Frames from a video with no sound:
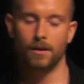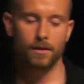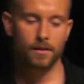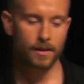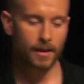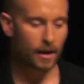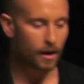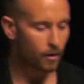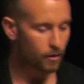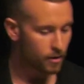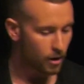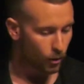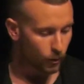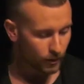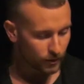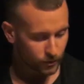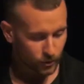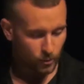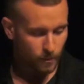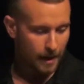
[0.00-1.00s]
you know,
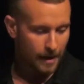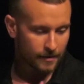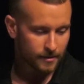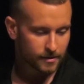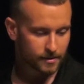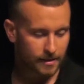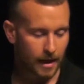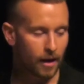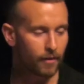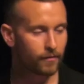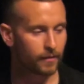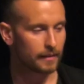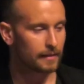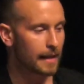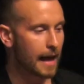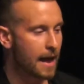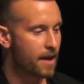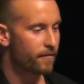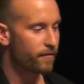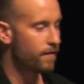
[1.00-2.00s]
going through my stuff in
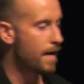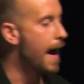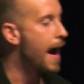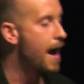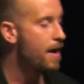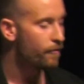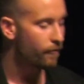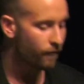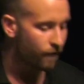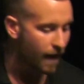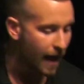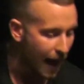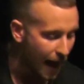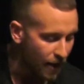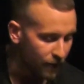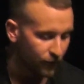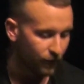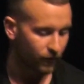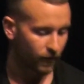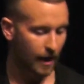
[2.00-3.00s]
life, five,
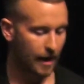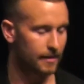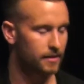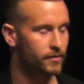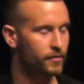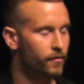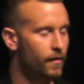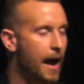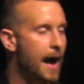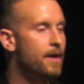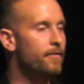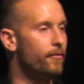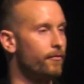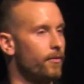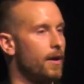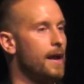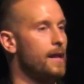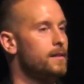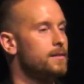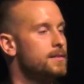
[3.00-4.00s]
five friends, five
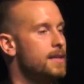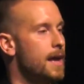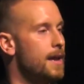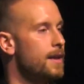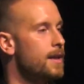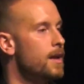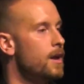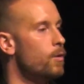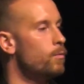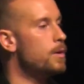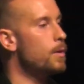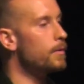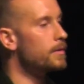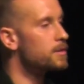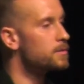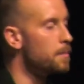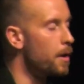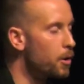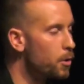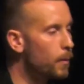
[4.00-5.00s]
friends that we would
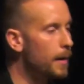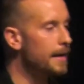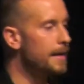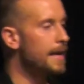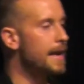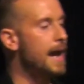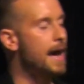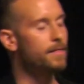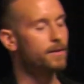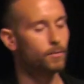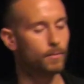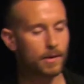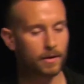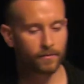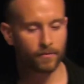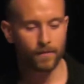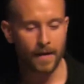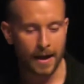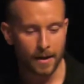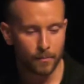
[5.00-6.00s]
smoke weed together, we
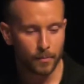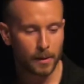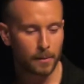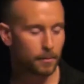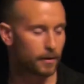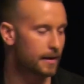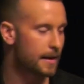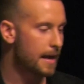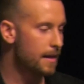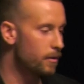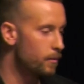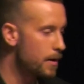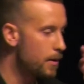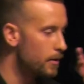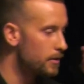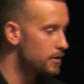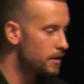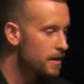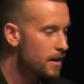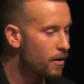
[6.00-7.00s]
would fight people together, we
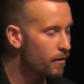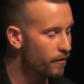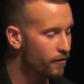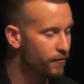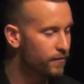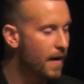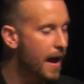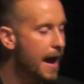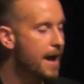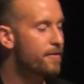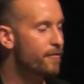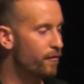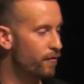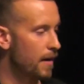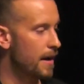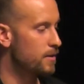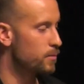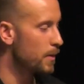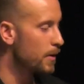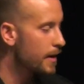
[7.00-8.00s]
would just, with five
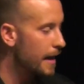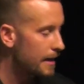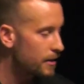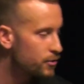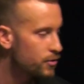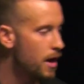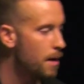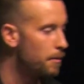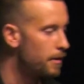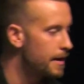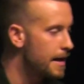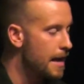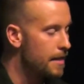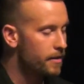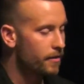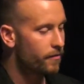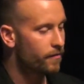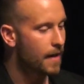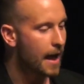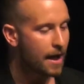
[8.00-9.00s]
friends, we would get in trouble
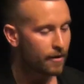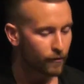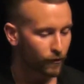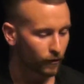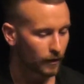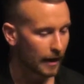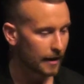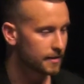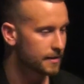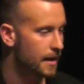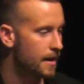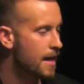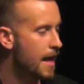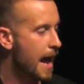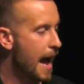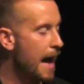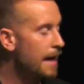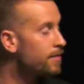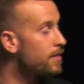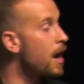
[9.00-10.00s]
together, five friends that
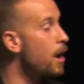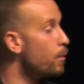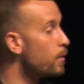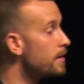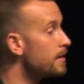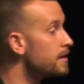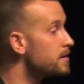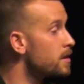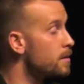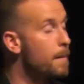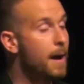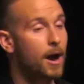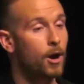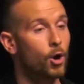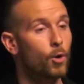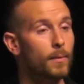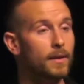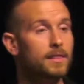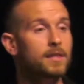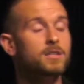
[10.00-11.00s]
I thought, we, these are my
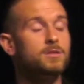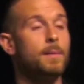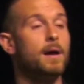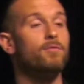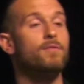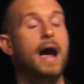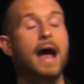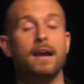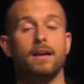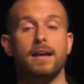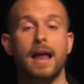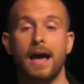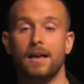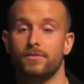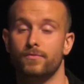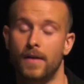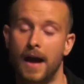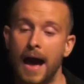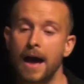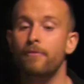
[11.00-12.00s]
homies, these are my ride or
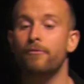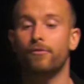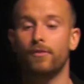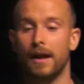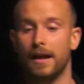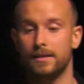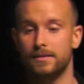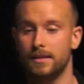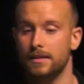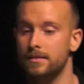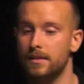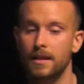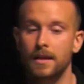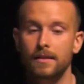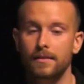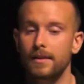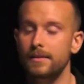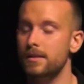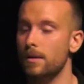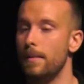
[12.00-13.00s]
dies, five friends, these,
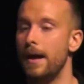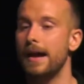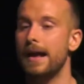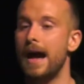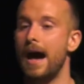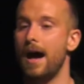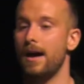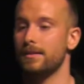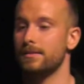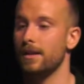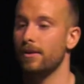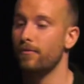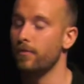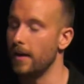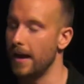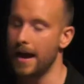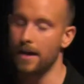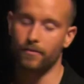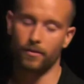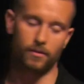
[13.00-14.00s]
these are my guys, like
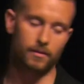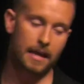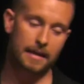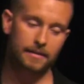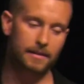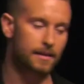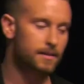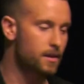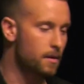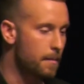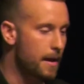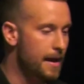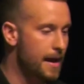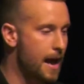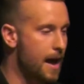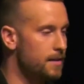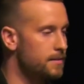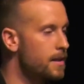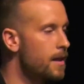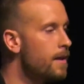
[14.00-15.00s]
forever, like these are my
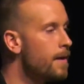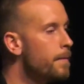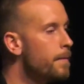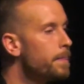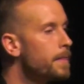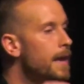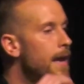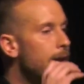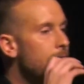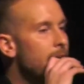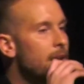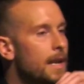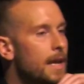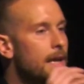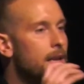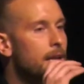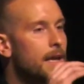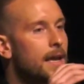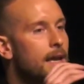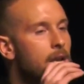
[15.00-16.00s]
guys. And,
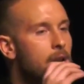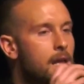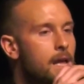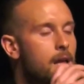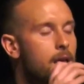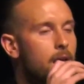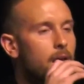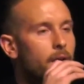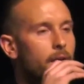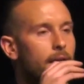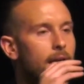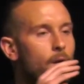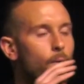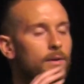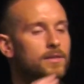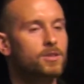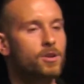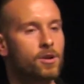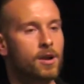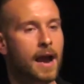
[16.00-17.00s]
and, and it
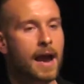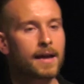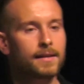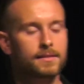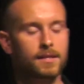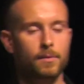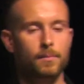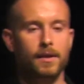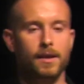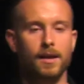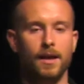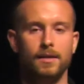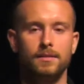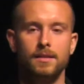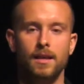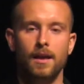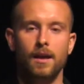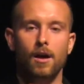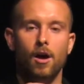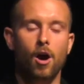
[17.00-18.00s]
was crazy
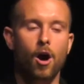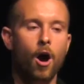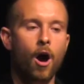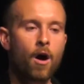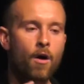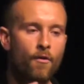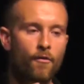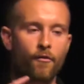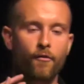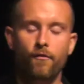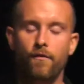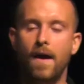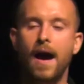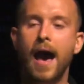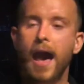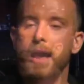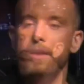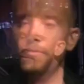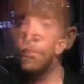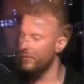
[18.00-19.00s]
because all
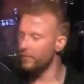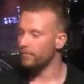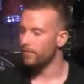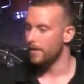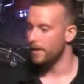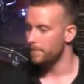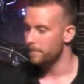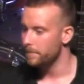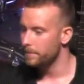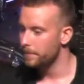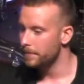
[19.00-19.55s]
five of them,